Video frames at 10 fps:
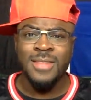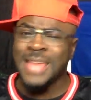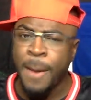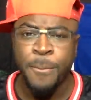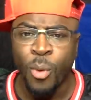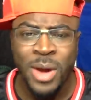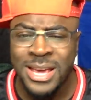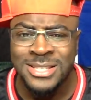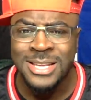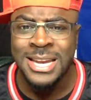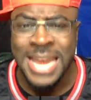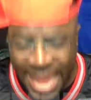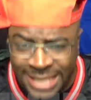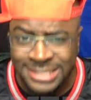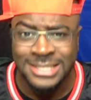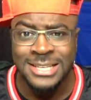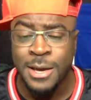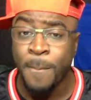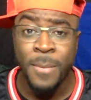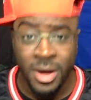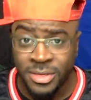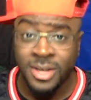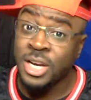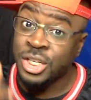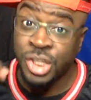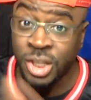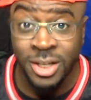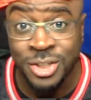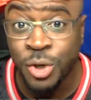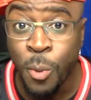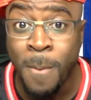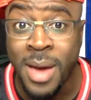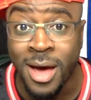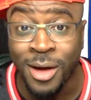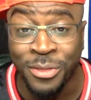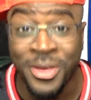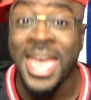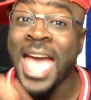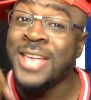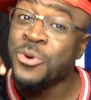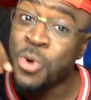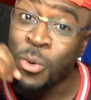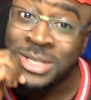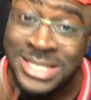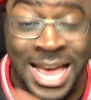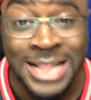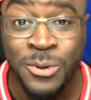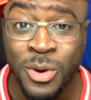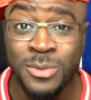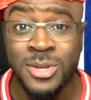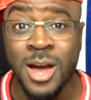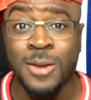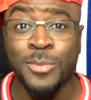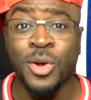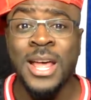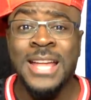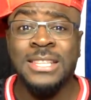That boy is a nasty mother. Shut your mouth. And you know exactly what I'm talking about.